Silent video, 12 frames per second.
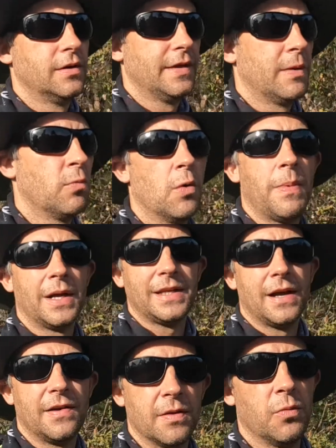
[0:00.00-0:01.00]
and then walk back
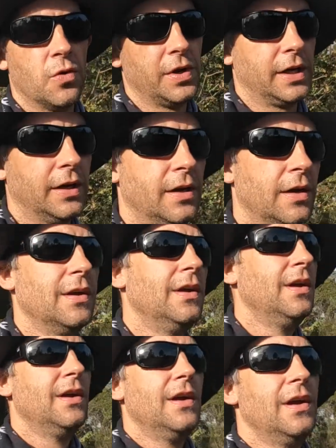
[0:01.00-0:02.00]
down in the morning.
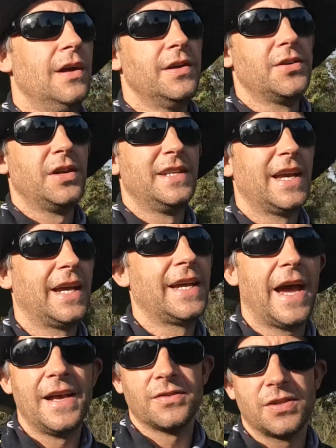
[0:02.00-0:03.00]
It's only
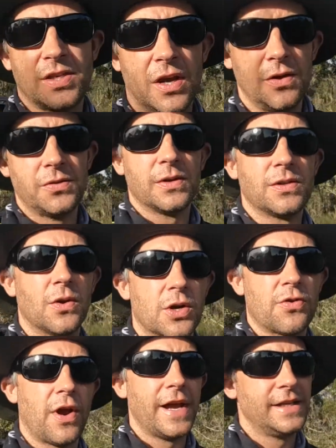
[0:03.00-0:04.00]
10k's or so it's not
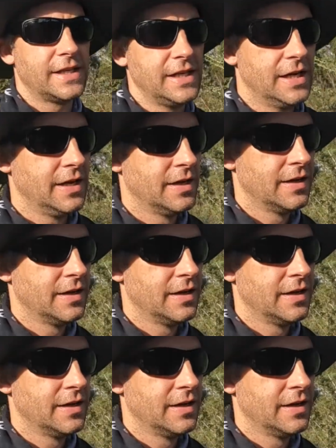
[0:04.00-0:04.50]
crazy.